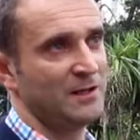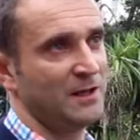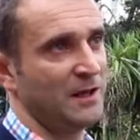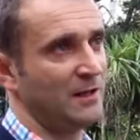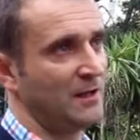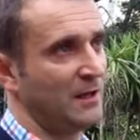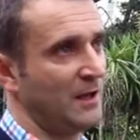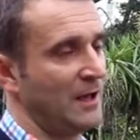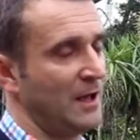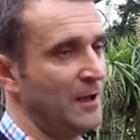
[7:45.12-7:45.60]

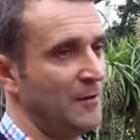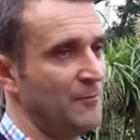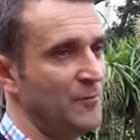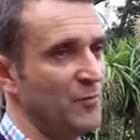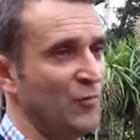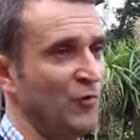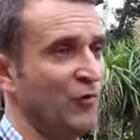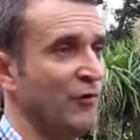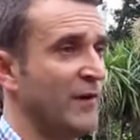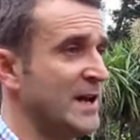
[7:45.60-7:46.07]

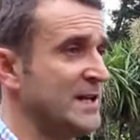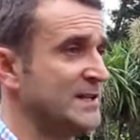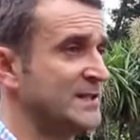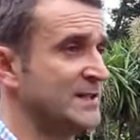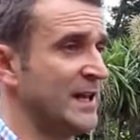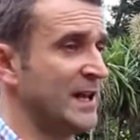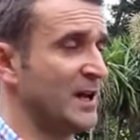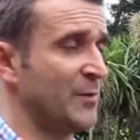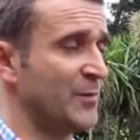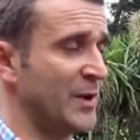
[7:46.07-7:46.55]
We're already
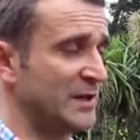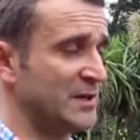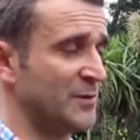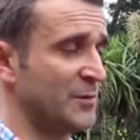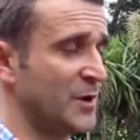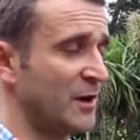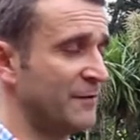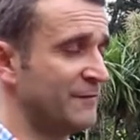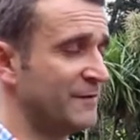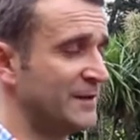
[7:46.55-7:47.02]
seeing a big
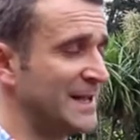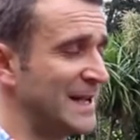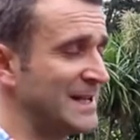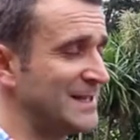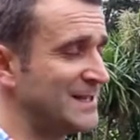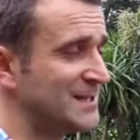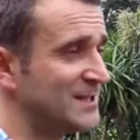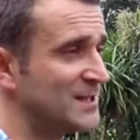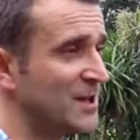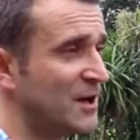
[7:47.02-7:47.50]
demand for
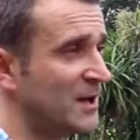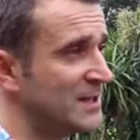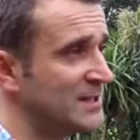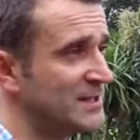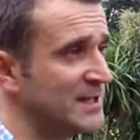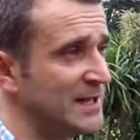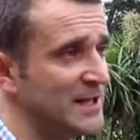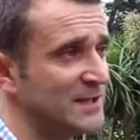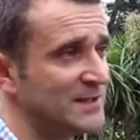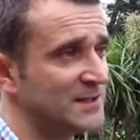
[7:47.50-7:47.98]
data
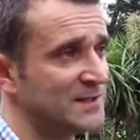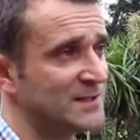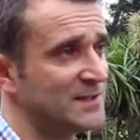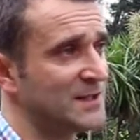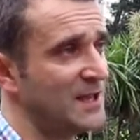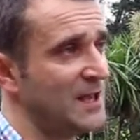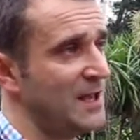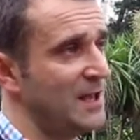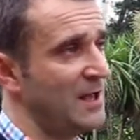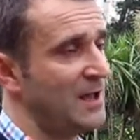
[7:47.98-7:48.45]

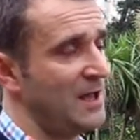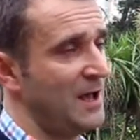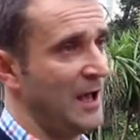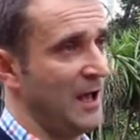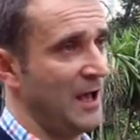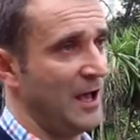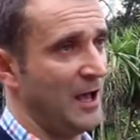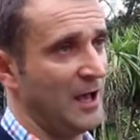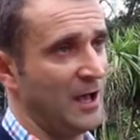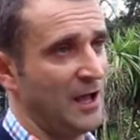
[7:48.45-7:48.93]
scientists,
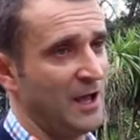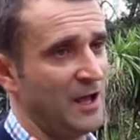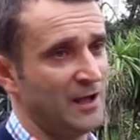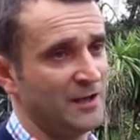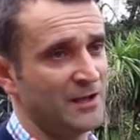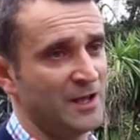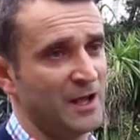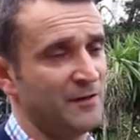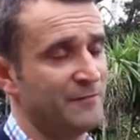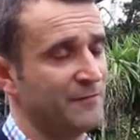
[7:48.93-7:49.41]

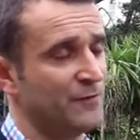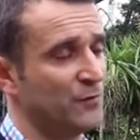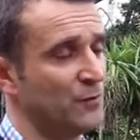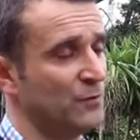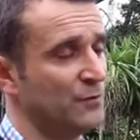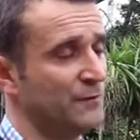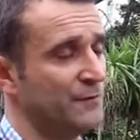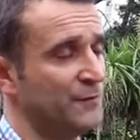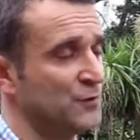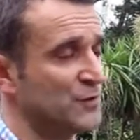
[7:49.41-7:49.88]

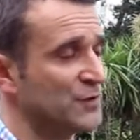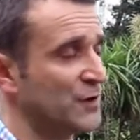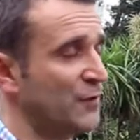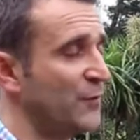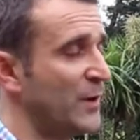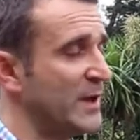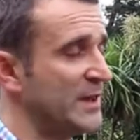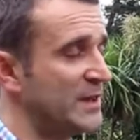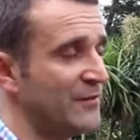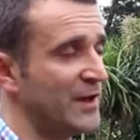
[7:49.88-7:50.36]
for
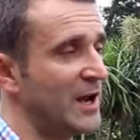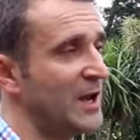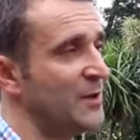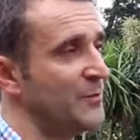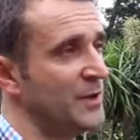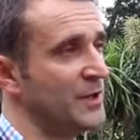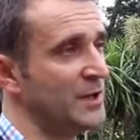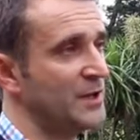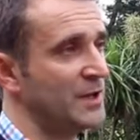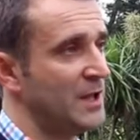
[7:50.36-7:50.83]
software
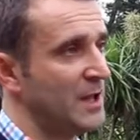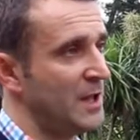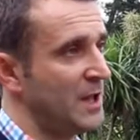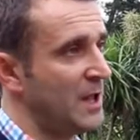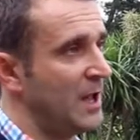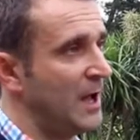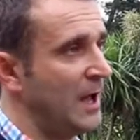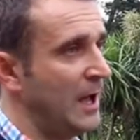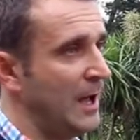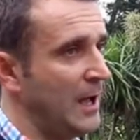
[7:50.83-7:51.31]
development,
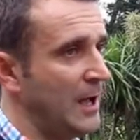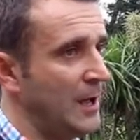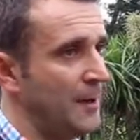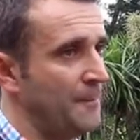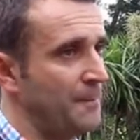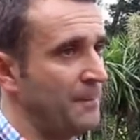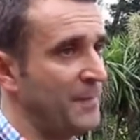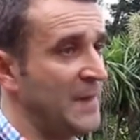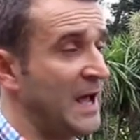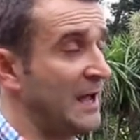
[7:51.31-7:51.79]

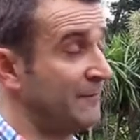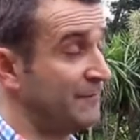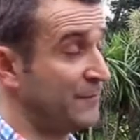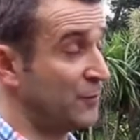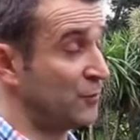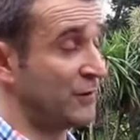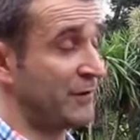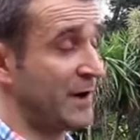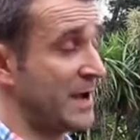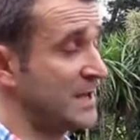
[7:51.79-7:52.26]
and
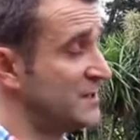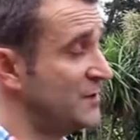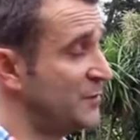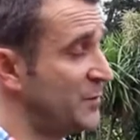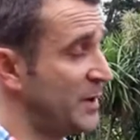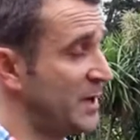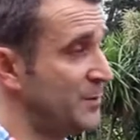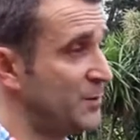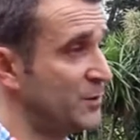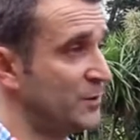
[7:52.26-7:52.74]
for
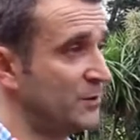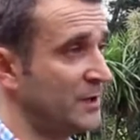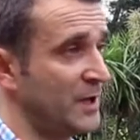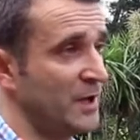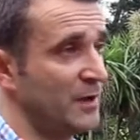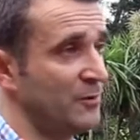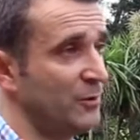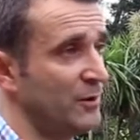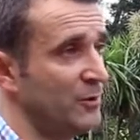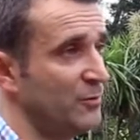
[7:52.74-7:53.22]
creative people
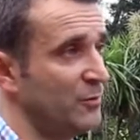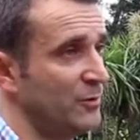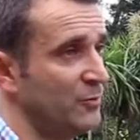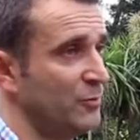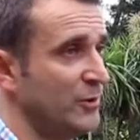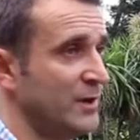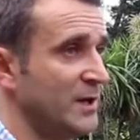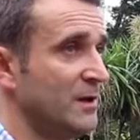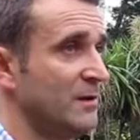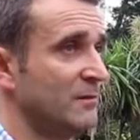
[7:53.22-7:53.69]

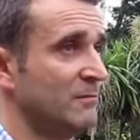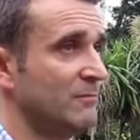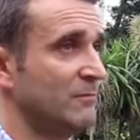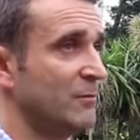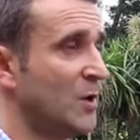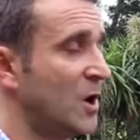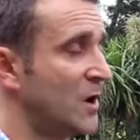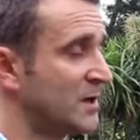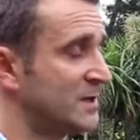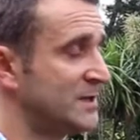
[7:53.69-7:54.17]
within
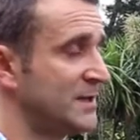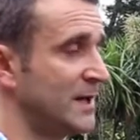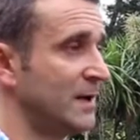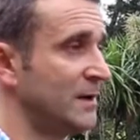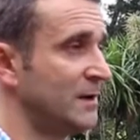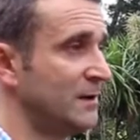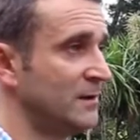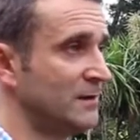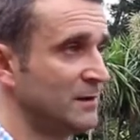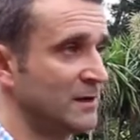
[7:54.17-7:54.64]

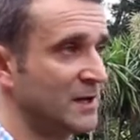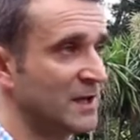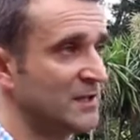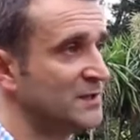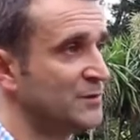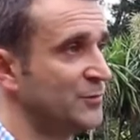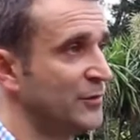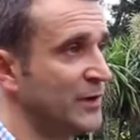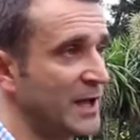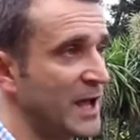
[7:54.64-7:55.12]
marketing and
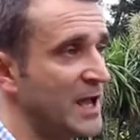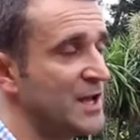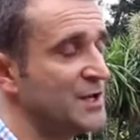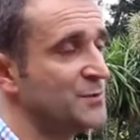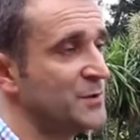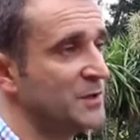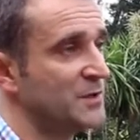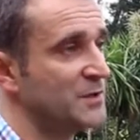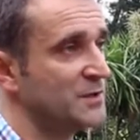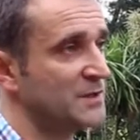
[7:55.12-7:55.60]
customer
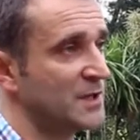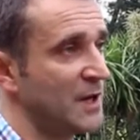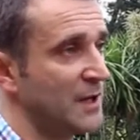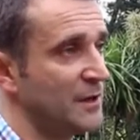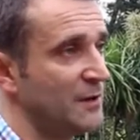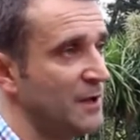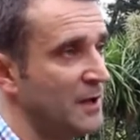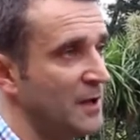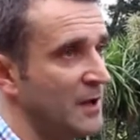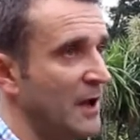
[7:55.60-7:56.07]
engagement.
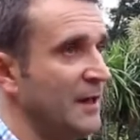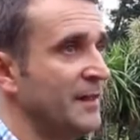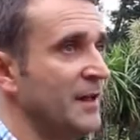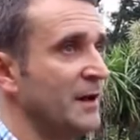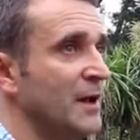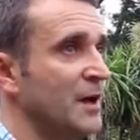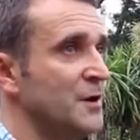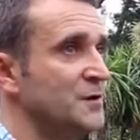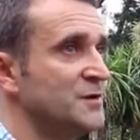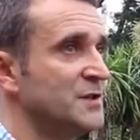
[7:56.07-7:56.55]
So I
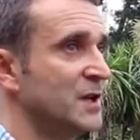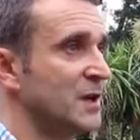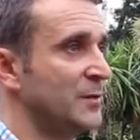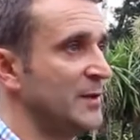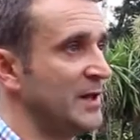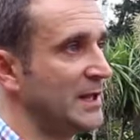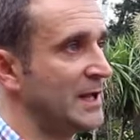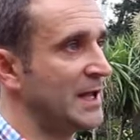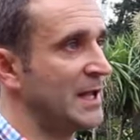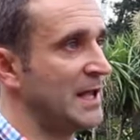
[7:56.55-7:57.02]
think those are
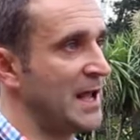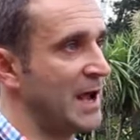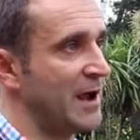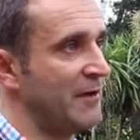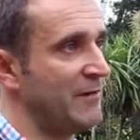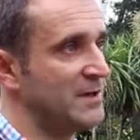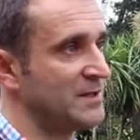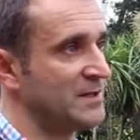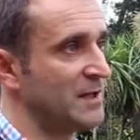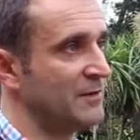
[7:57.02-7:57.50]
going to be the key
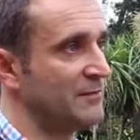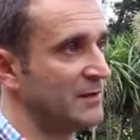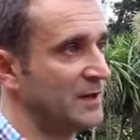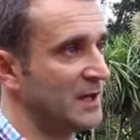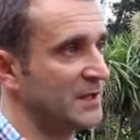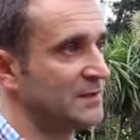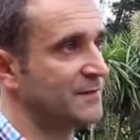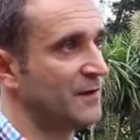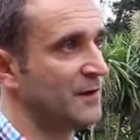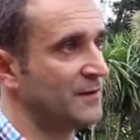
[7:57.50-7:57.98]
areas over
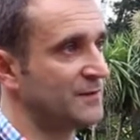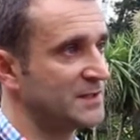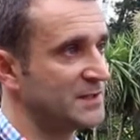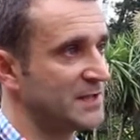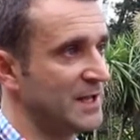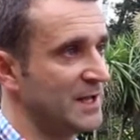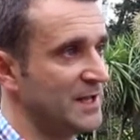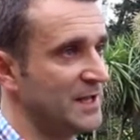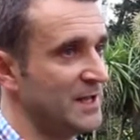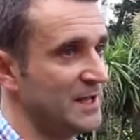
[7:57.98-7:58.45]
the next 5
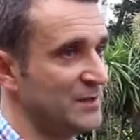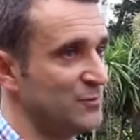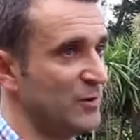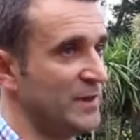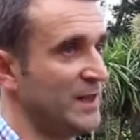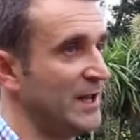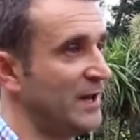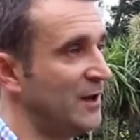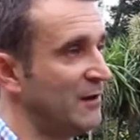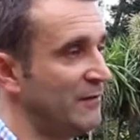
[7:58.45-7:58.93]
to 10 years
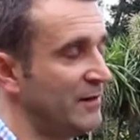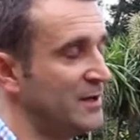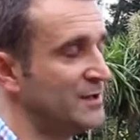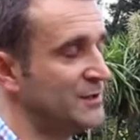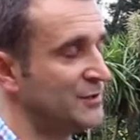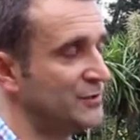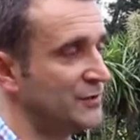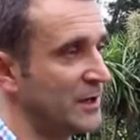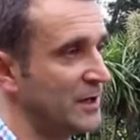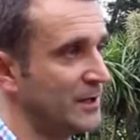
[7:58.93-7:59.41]
within our
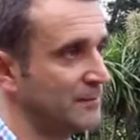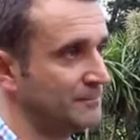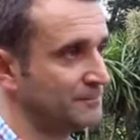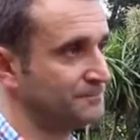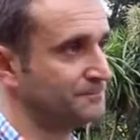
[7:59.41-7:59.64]
industry.